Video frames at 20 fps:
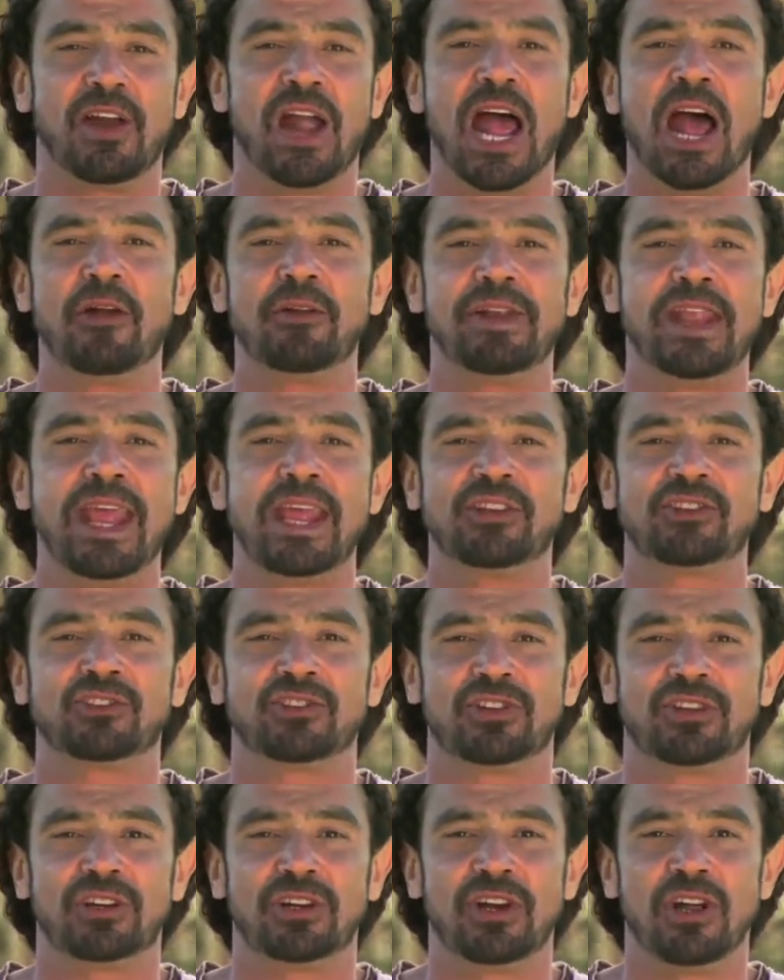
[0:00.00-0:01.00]
around
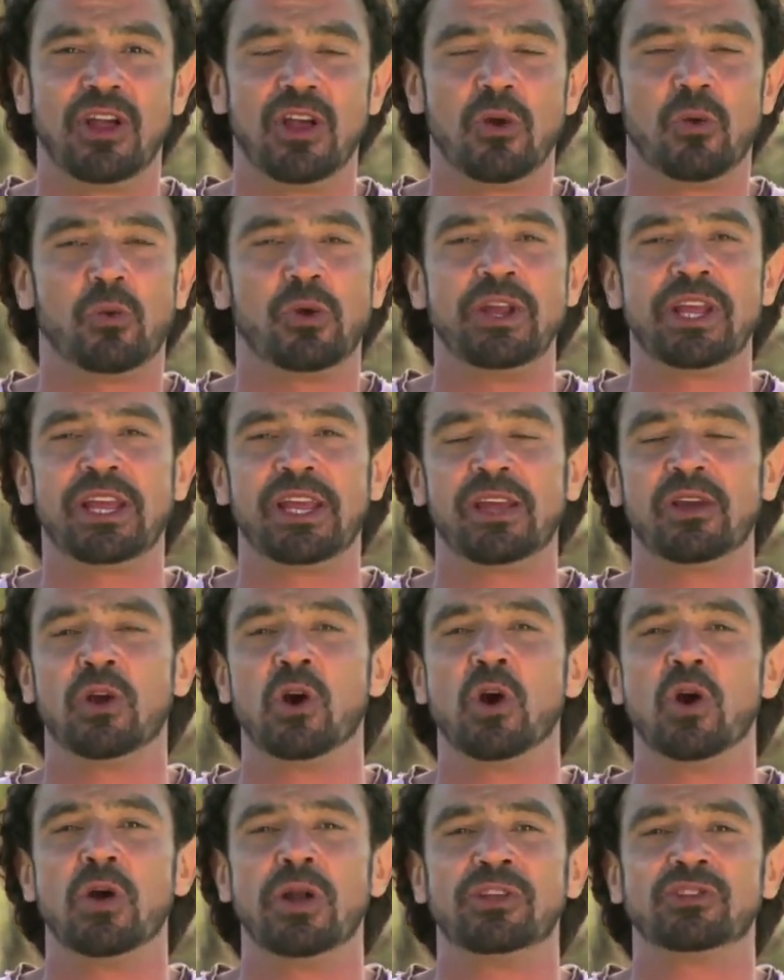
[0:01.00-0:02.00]
nature where you can
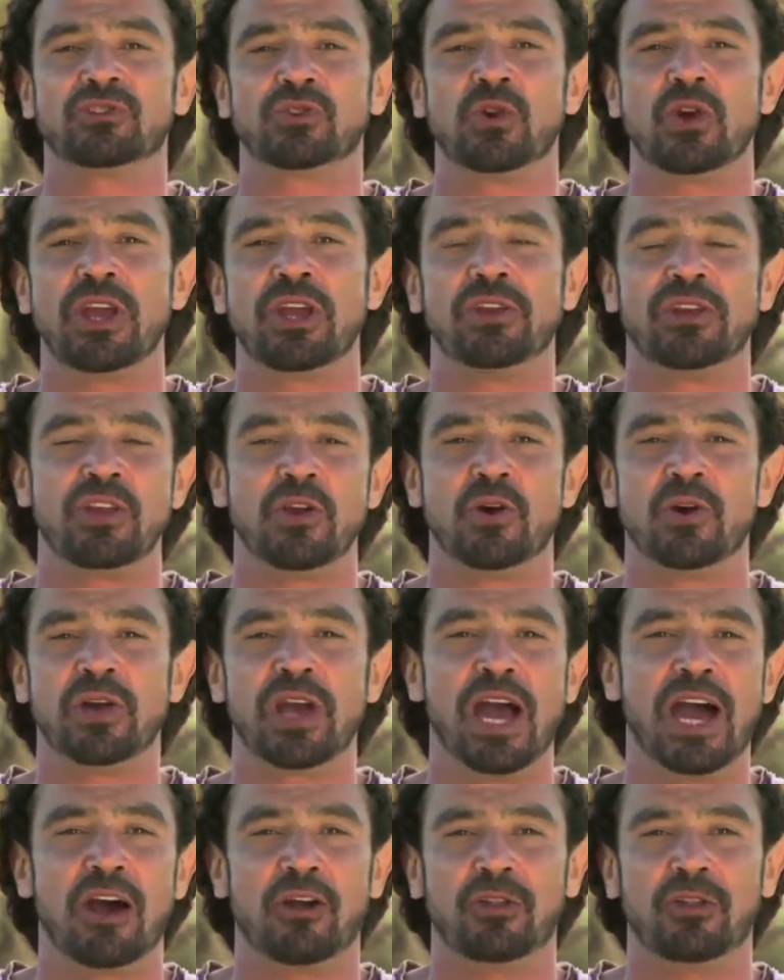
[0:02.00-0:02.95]
go enjoy your yoga